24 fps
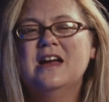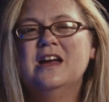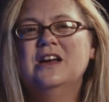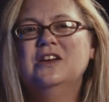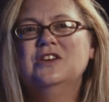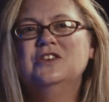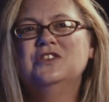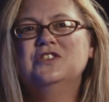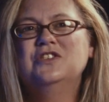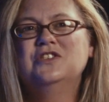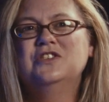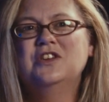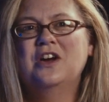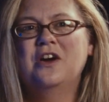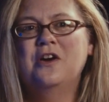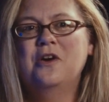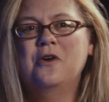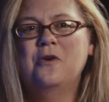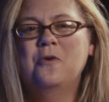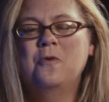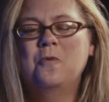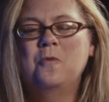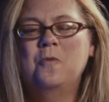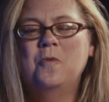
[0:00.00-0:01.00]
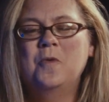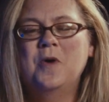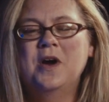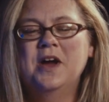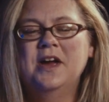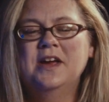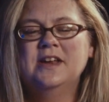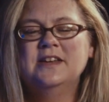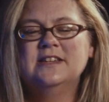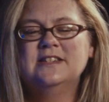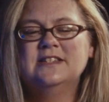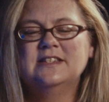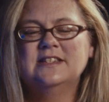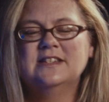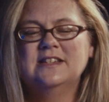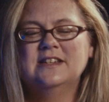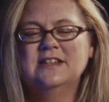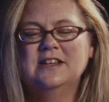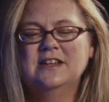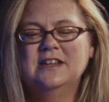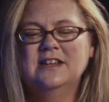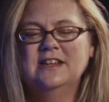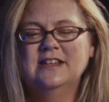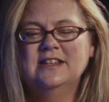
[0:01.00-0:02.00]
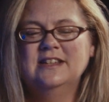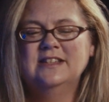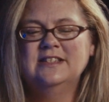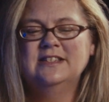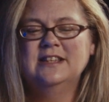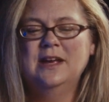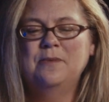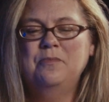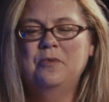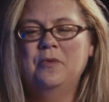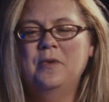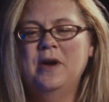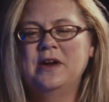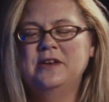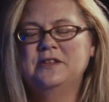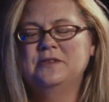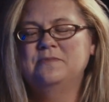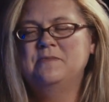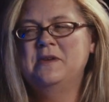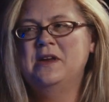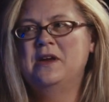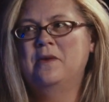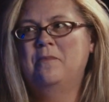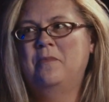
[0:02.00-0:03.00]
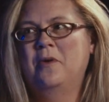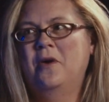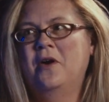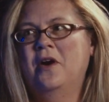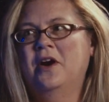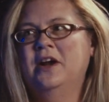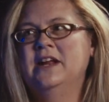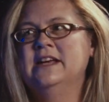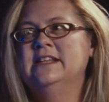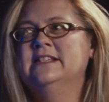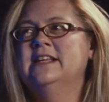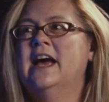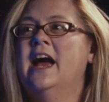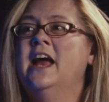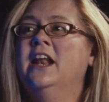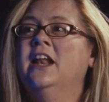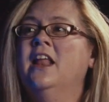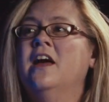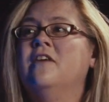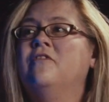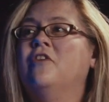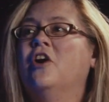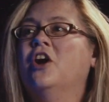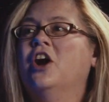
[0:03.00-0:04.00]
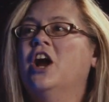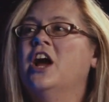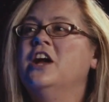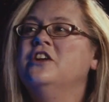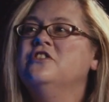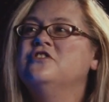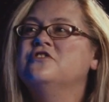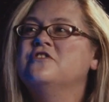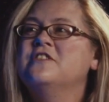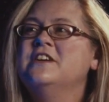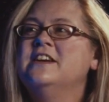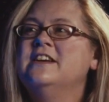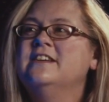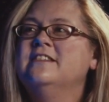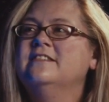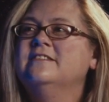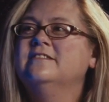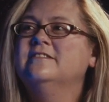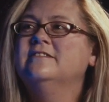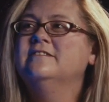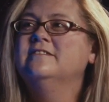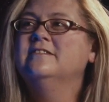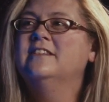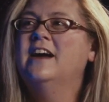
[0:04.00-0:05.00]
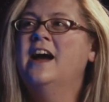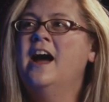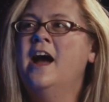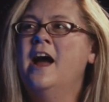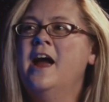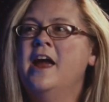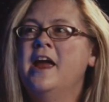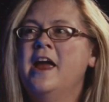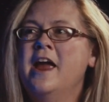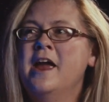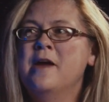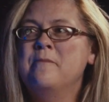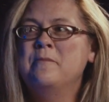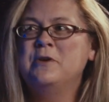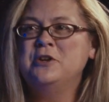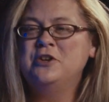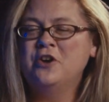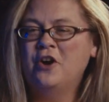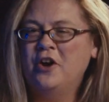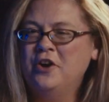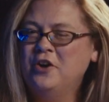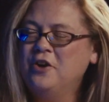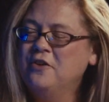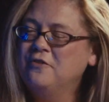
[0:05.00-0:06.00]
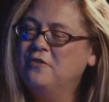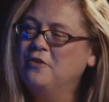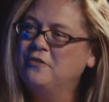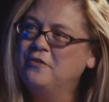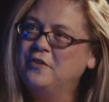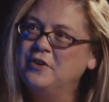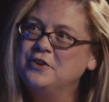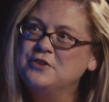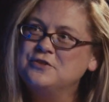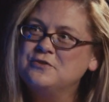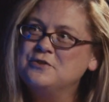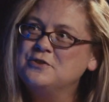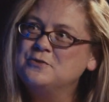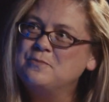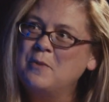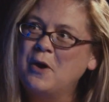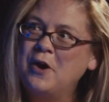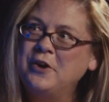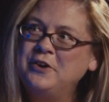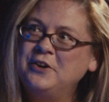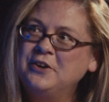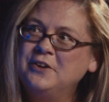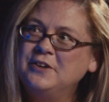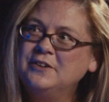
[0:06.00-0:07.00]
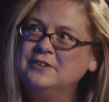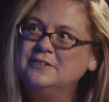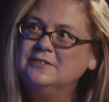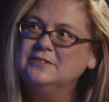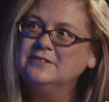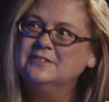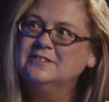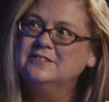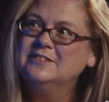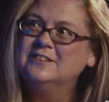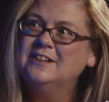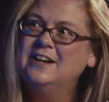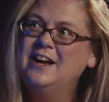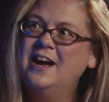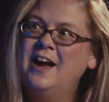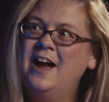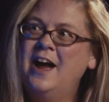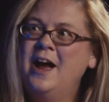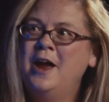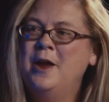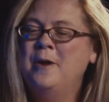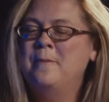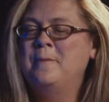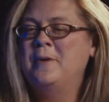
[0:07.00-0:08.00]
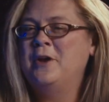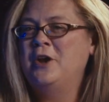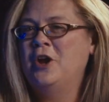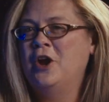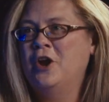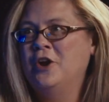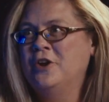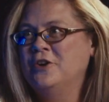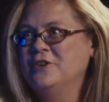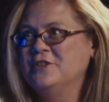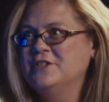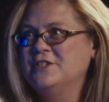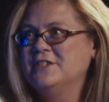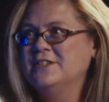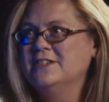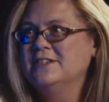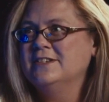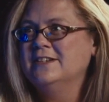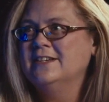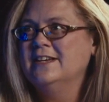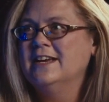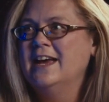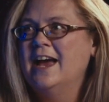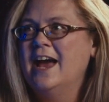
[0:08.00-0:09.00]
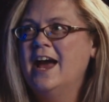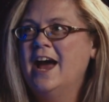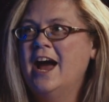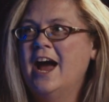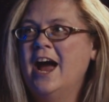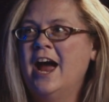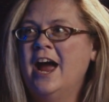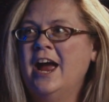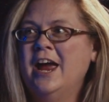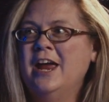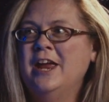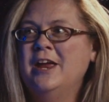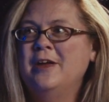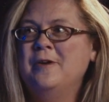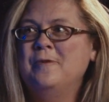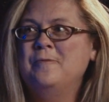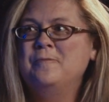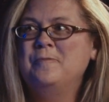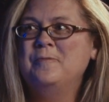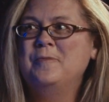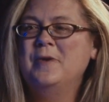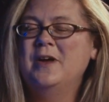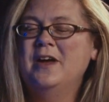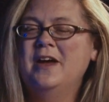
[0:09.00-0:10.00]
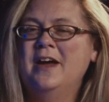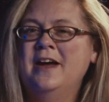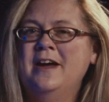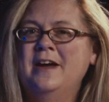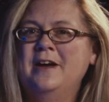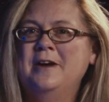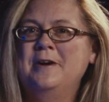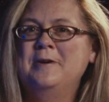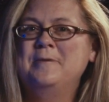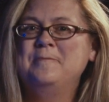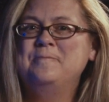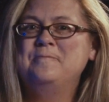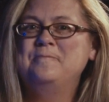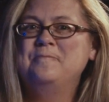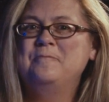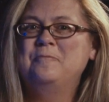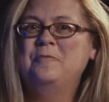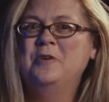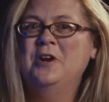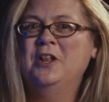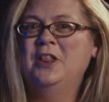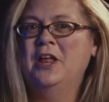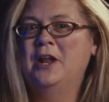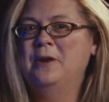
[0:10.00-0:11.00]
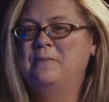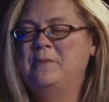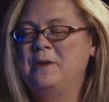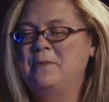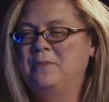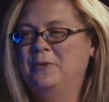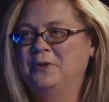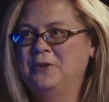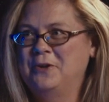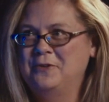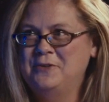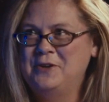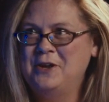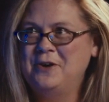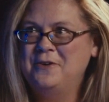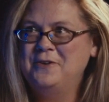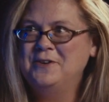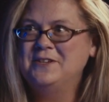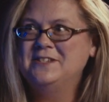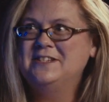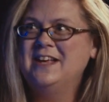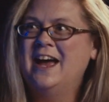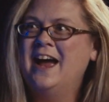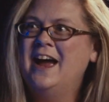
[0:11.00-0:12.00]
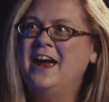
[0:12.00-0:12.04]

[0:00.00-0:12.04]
So, what separates me apart is I love our country. I am a daughter of a first responder. I am a nurse. I am, um, what a lot of people don't know is I